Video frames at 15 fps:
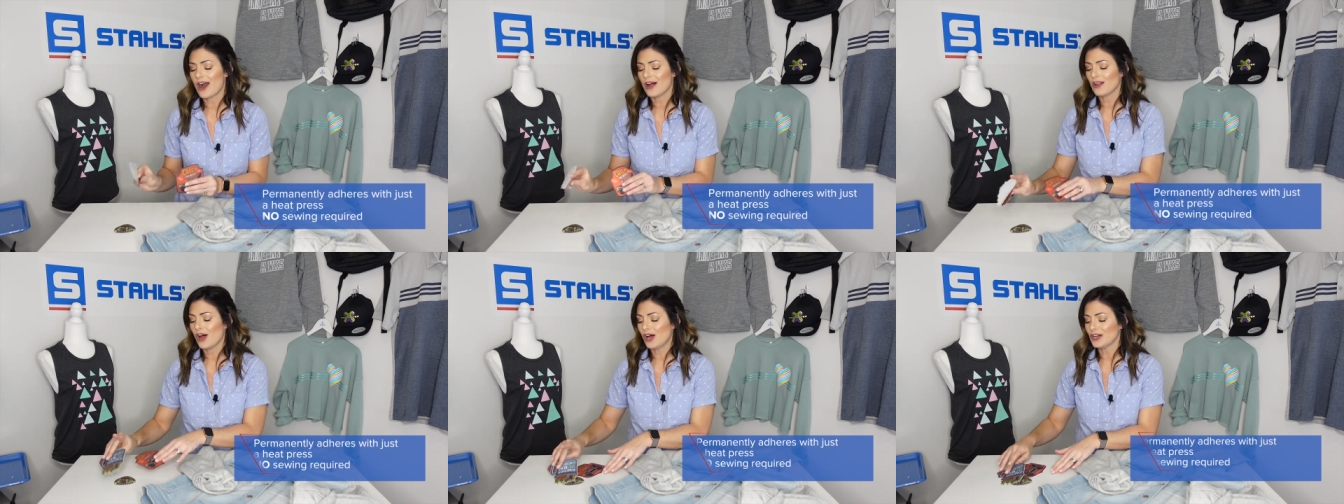
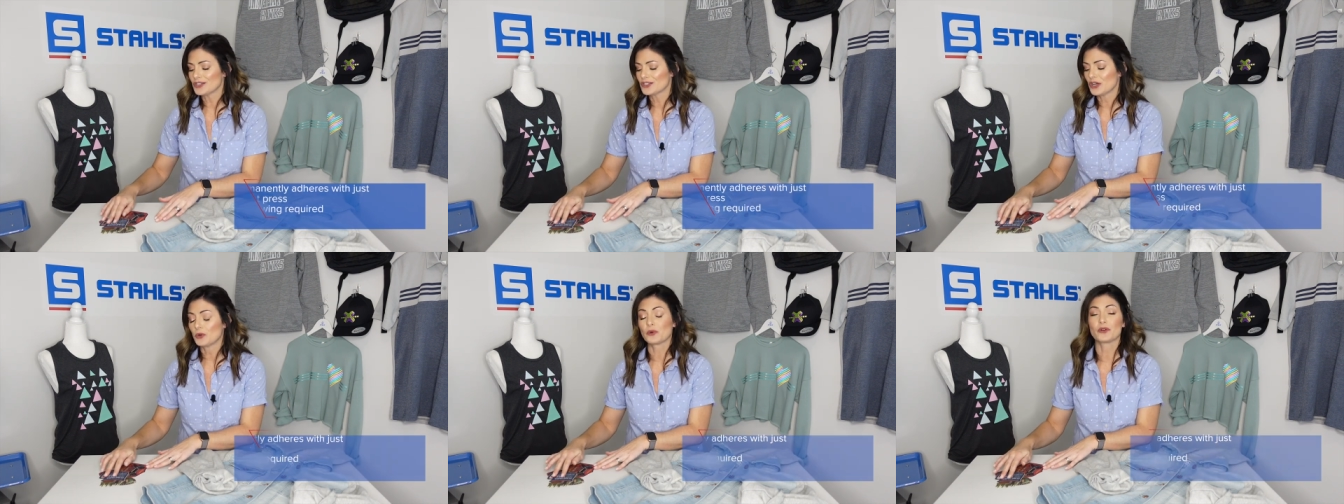I'll
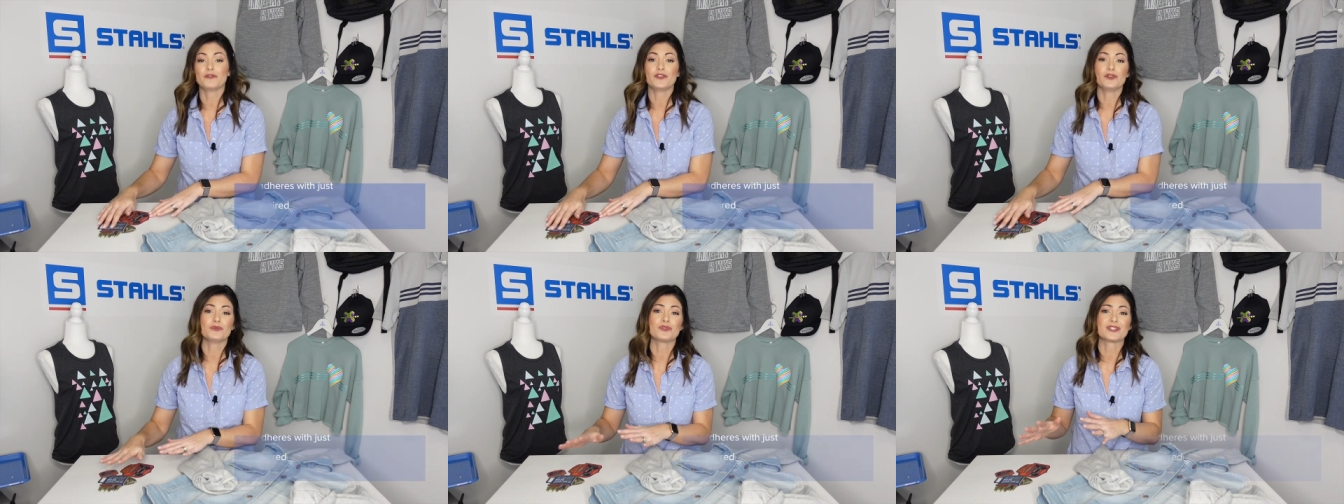also
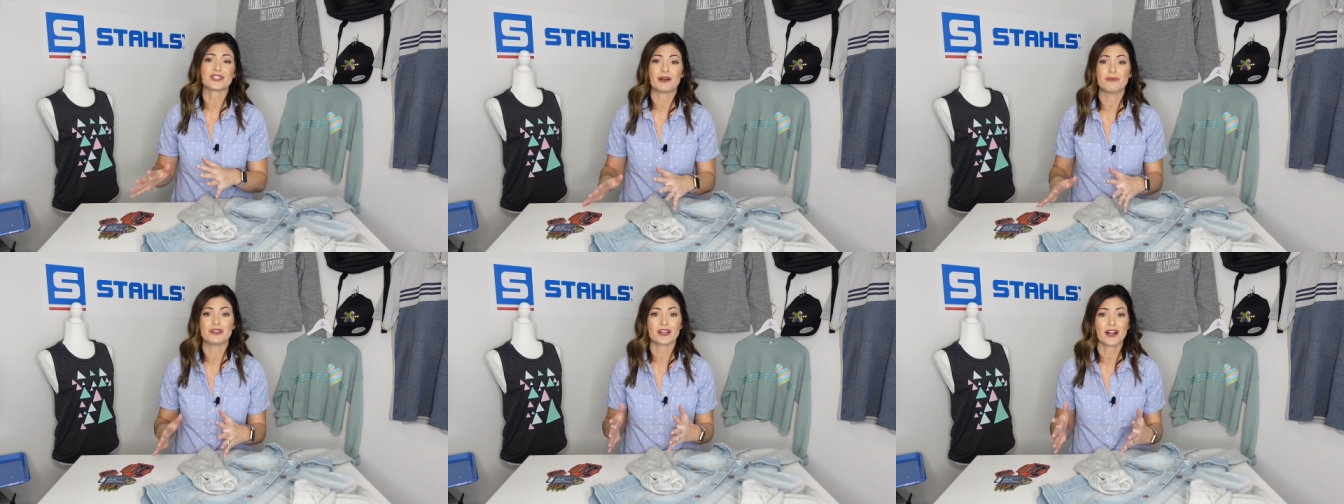review
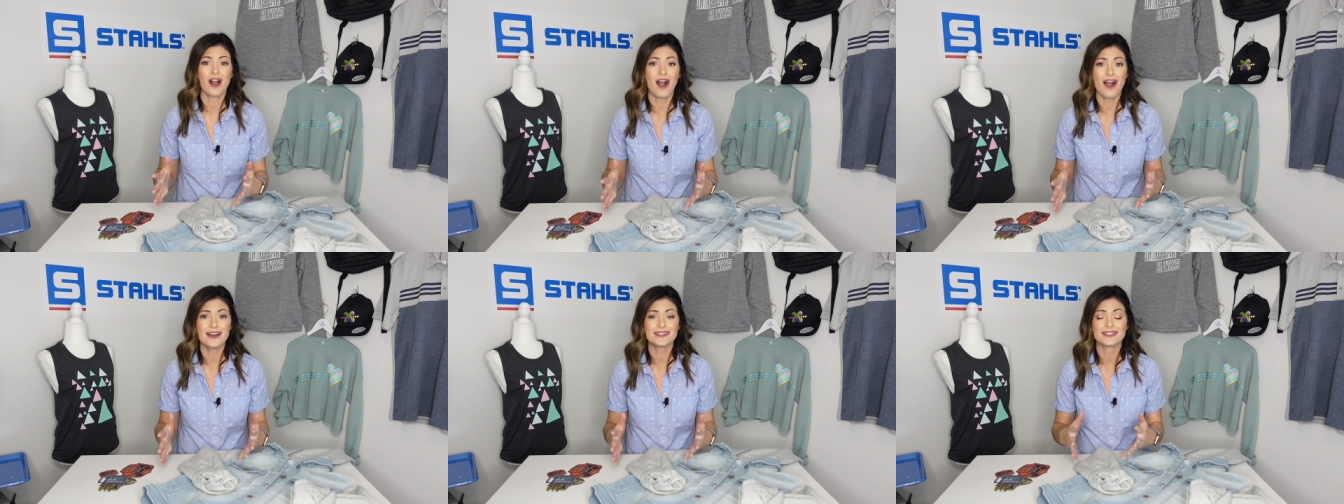some of the
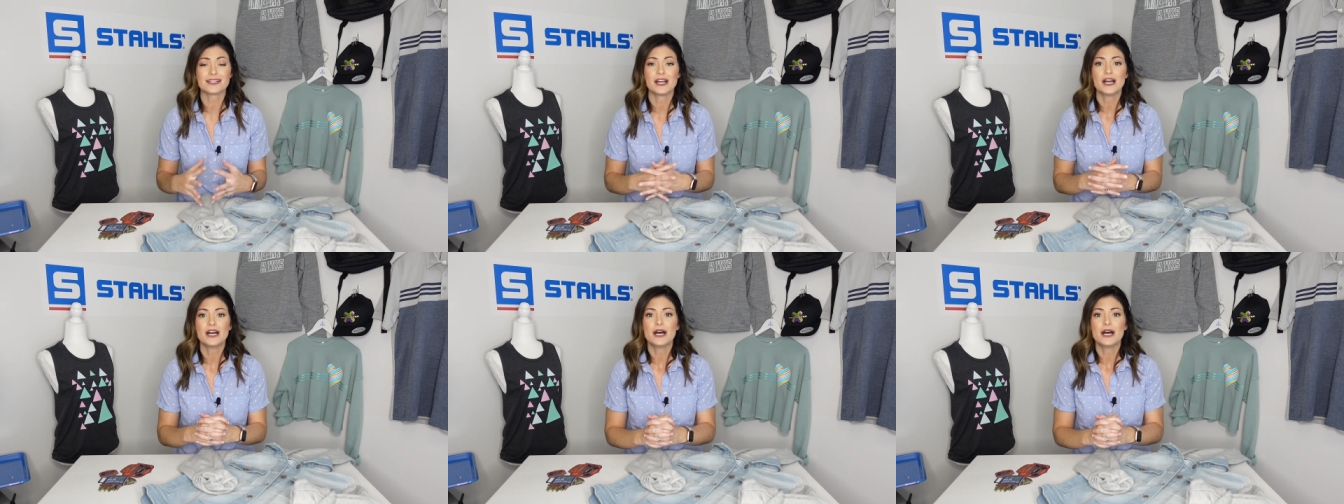cost,